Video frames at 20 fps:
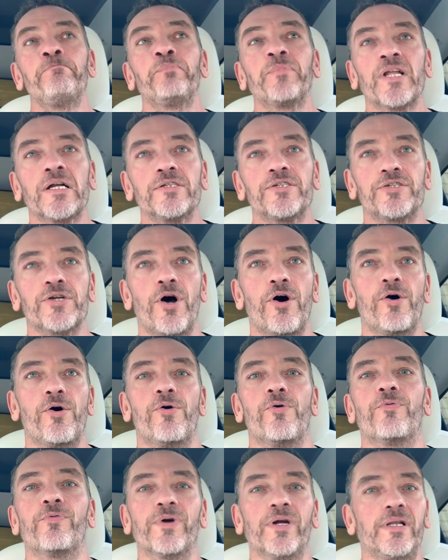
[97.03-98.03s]
So
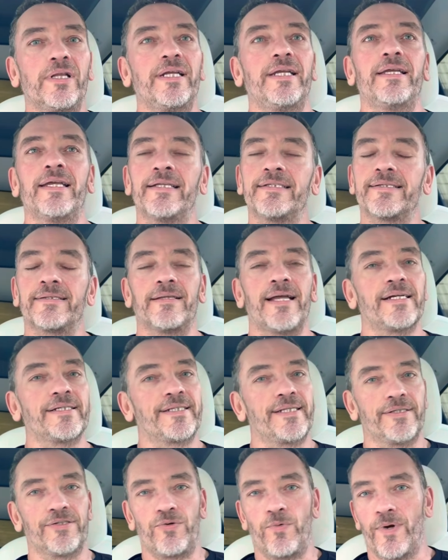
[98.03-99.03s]
really, it's less
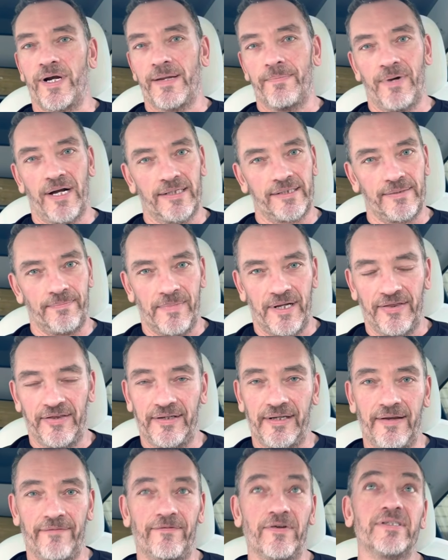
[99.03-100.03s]
than 20 bucks a month
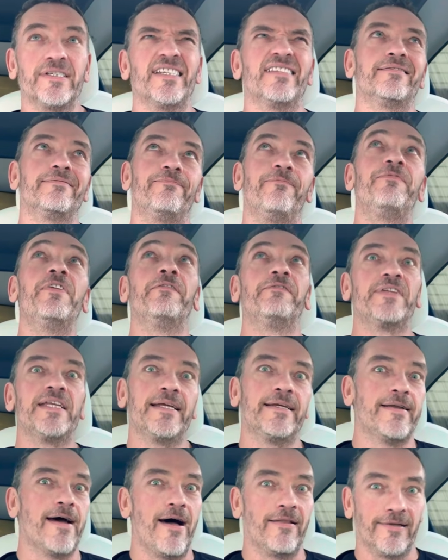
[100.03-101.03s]
difference. It's
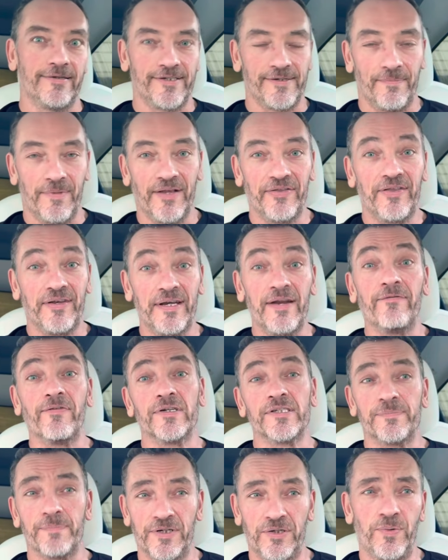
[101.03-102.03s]
$15 a month
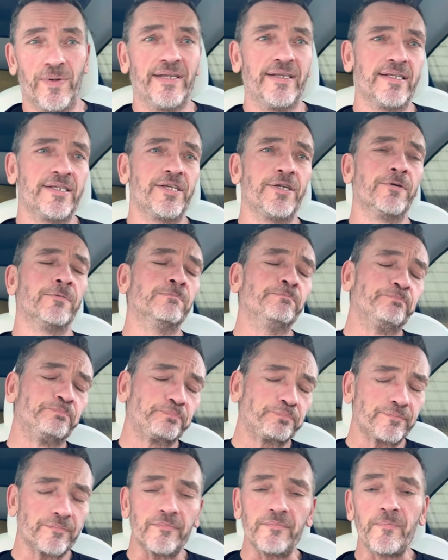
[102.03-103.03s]
difference between the two.
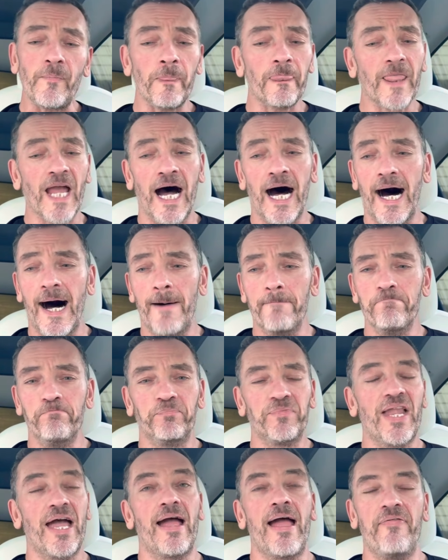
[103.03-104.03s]

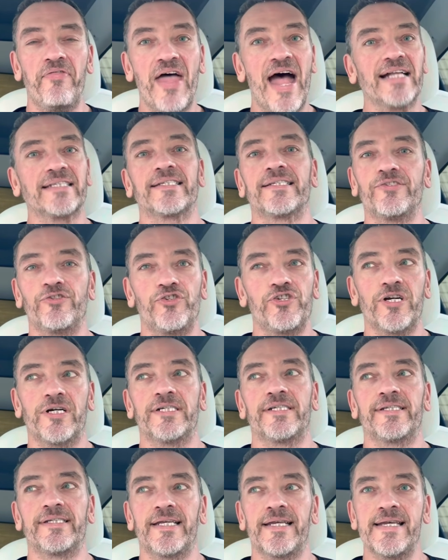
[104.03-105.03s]
And that's
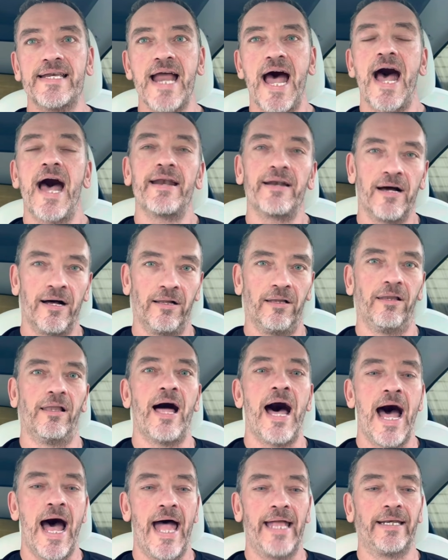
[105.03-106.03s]
just not a
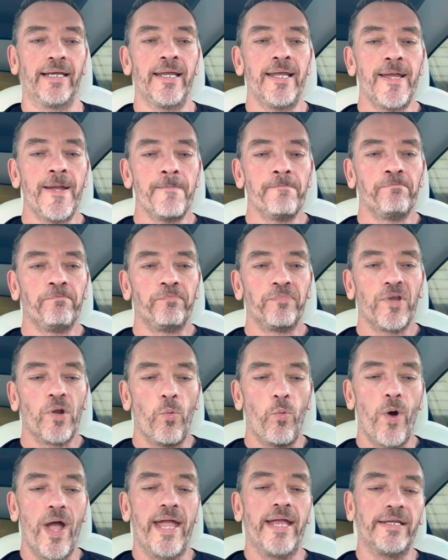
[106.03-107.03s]
lot
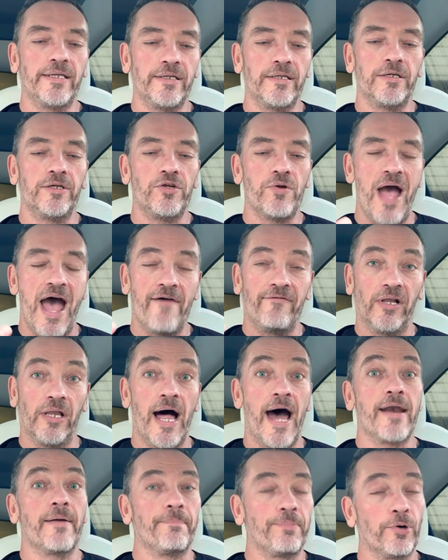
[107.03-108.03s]
when you have a
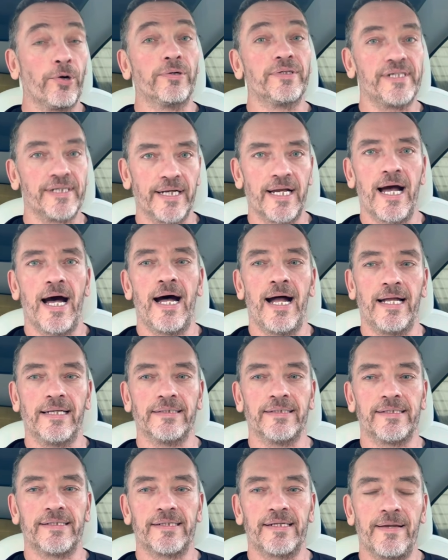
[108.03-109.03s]
lot of pros and
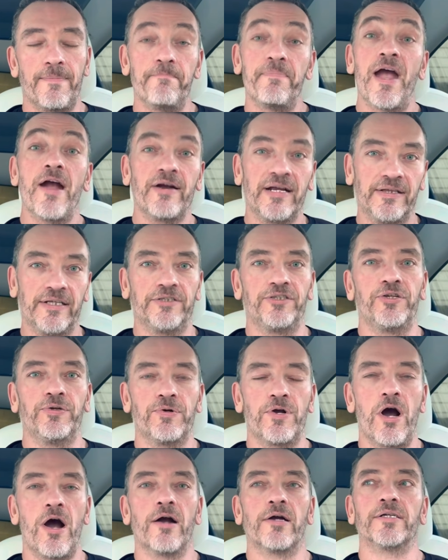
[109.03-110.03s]
cons comparing the two
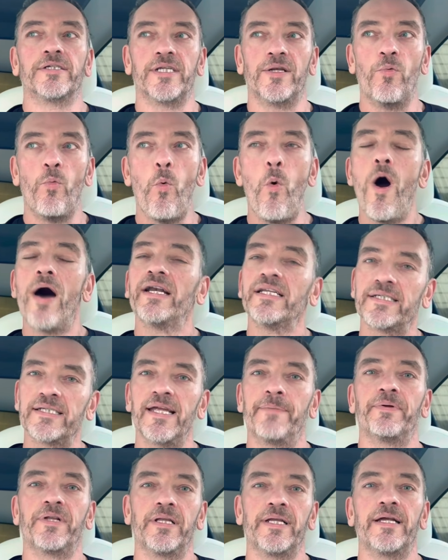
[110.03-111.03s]
cars. And one is
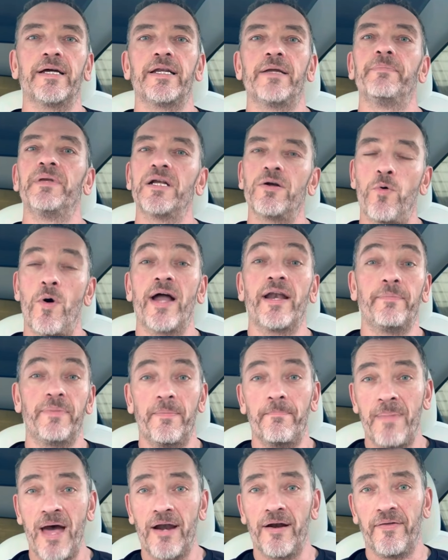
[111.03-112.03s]
typically going to be quite a bit
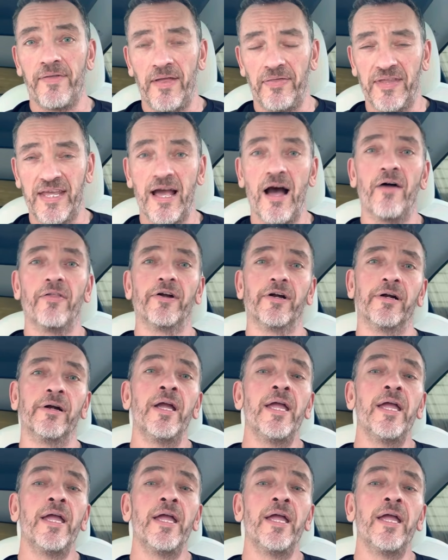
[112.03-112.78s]
better than the other,